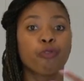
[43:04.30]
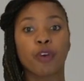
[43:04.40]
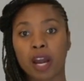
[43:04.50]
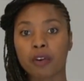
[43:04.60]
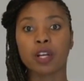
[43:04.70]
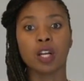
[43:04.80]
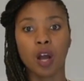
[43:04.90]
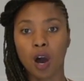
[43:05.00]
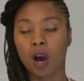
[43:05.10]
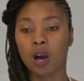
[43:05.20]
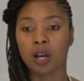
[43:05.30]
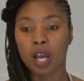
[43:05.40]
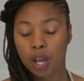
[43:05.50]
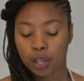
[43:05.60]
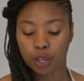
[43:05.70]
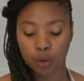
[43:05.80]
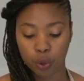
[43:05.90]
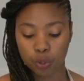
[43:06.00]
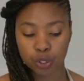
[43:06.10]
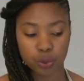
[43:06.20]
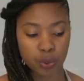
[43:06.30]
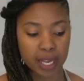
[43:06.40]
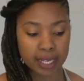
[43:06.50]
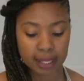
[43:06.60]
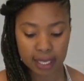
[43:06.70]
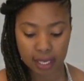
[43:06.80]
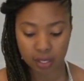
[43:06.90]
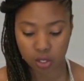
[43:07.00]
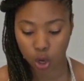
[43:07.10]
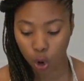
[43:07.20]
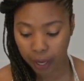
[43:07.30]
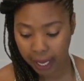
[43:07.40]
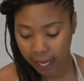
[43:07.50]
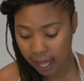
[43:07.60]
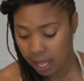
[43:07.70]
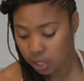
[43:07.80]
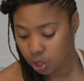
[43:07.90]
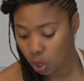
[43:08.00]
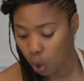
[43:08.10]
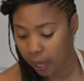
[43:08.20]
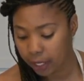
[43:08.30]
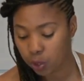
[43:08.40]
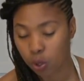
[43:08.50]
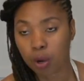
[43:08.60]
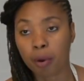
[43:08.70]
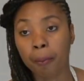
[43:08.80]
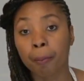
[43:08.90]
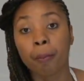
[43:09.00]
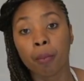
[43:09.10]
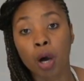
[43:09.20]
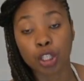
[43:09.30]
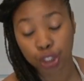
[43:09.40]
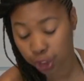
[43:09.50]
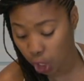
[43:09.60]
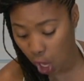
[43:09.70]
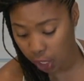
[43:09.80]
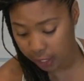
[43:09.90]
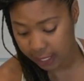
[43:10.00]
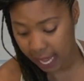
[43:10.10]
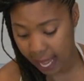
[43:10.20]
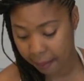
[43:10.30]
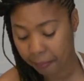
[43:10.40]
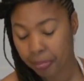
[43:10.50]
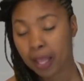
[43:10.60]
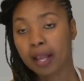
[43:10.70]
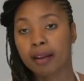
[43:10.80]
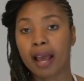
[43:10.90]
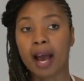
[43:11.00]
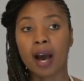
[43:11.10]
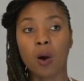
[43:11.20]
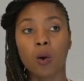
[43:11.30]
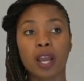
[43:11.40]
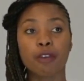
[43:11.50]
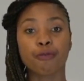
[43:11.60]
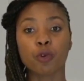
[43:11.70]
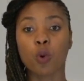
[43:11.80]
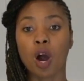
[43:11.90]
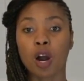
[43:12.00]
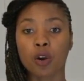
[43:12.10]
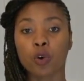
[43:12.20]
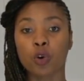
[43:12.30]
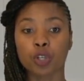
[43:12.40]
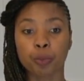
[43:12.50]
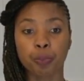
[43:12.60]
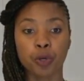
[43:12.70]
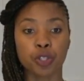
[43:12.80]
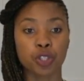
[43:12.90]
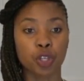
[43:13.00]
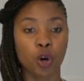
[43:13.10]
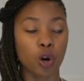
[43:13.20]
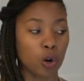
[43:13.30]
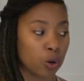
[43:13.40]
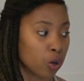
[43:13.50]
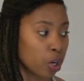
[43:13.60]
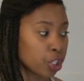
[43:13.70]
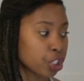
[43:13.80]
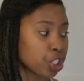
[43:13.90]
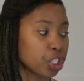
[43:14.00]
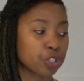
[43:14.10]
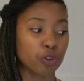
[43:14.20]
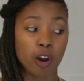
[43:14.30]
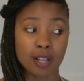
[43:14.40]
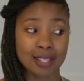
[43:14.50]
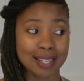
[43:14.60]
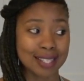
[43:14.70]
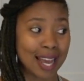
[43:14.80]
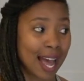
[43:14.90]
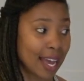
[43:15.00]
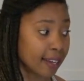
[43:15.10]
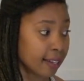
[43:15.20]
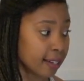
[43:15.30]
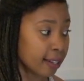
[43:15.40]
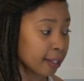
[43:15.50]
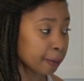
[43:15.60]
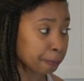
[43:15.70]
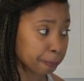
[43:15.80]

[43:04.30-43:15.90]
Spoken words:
very long, you know, to get things going. So it took a much longer time. Now, if you are going to put your cheese straws at a higher